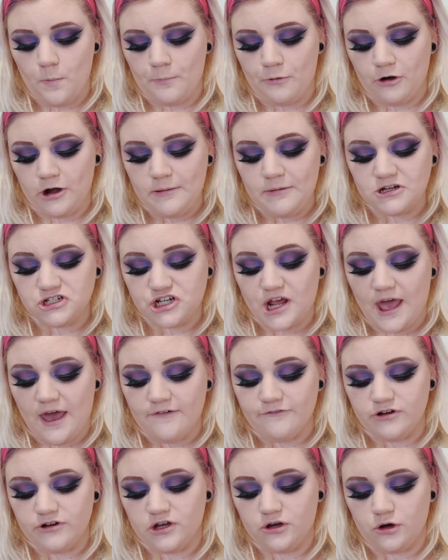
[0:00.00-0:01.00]
pretty much
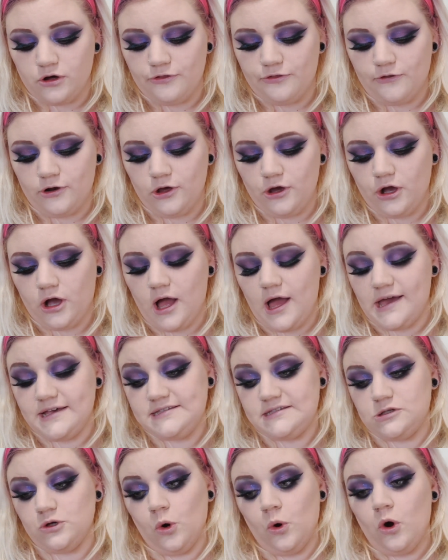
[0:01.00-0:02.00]
every goth look I
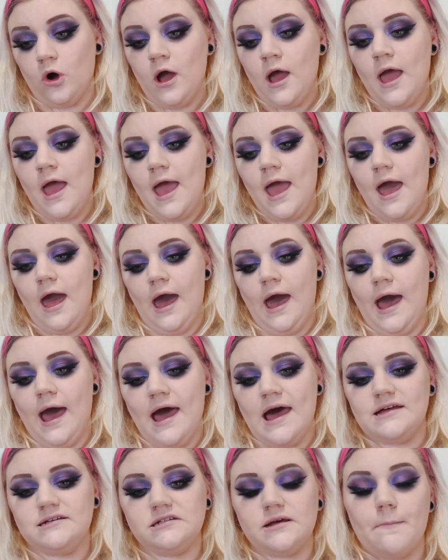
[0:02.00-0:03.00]
saw
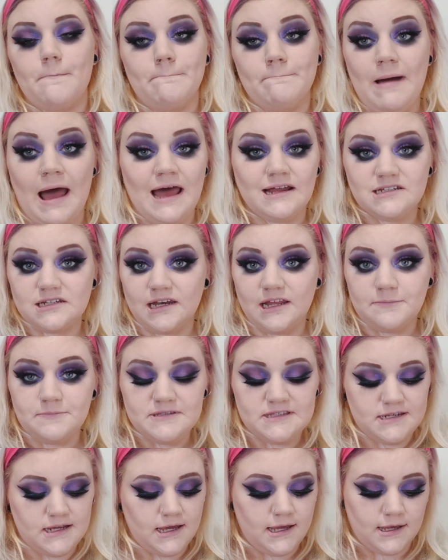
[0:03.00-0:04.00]
had matte
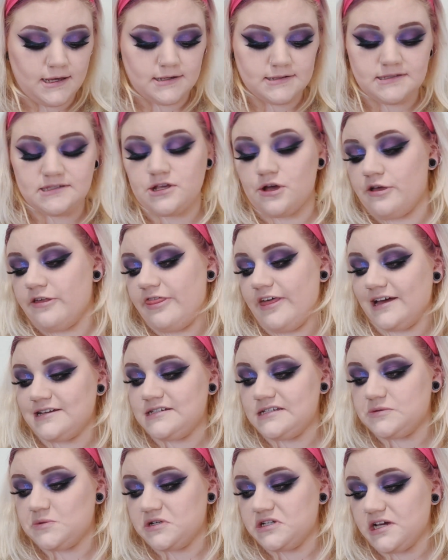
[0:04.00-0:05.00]
lipstick, so
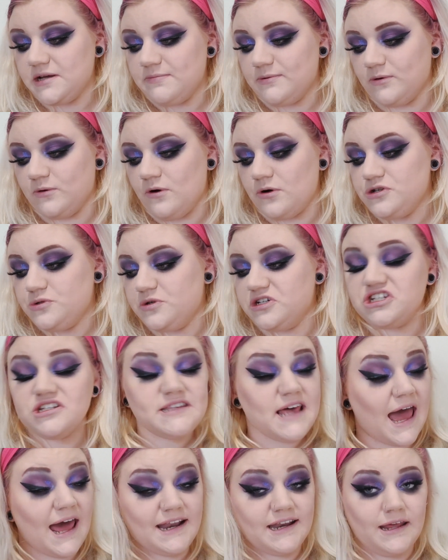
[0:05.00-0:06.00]
that is what I bought, which
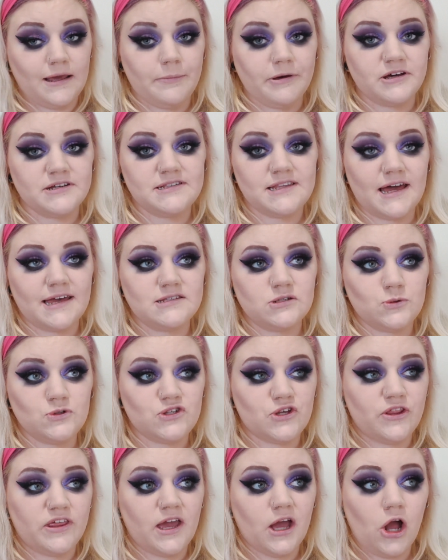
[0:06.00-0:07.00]
is handy because that is
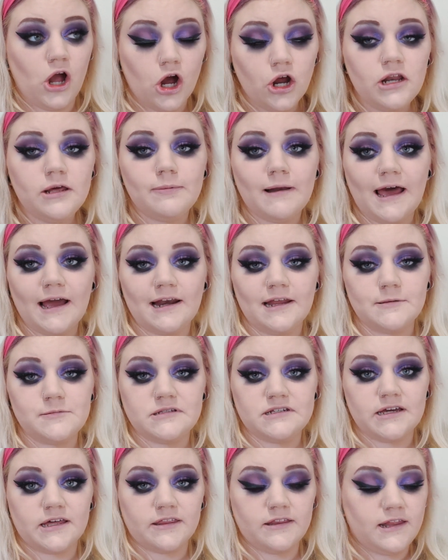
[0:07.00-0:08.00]
also the only black
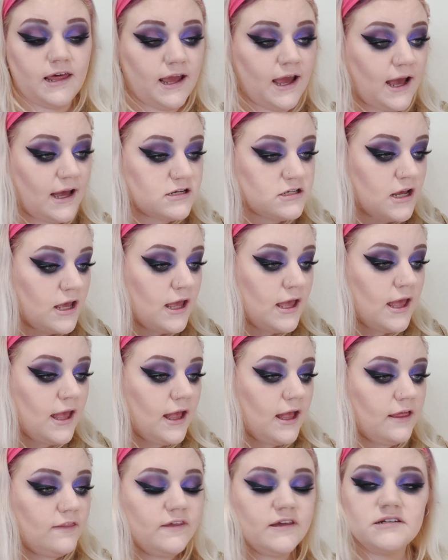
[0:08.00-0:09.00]
lipstick that they had
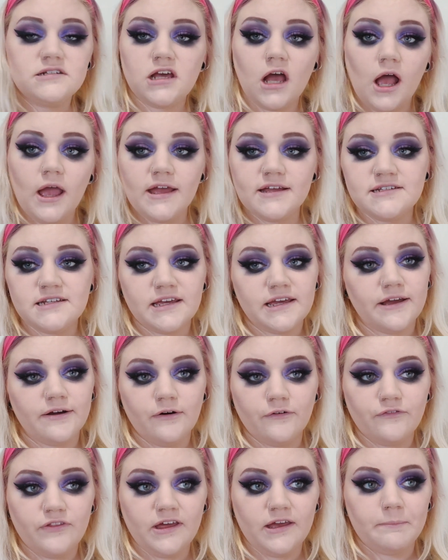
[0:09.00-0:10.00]
in the entirety
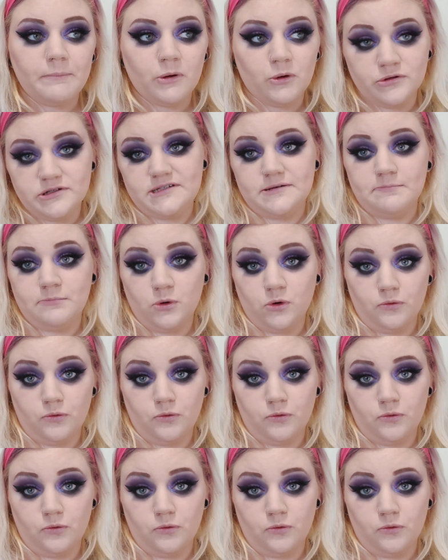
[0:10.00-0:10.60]
of the Boots in